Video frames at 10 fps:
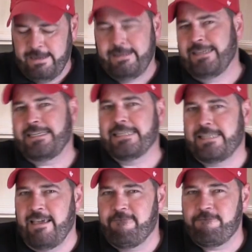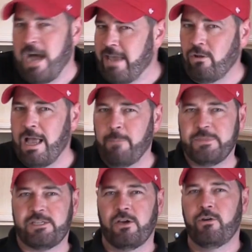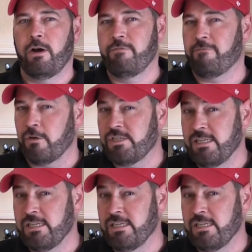This is the final episode of the first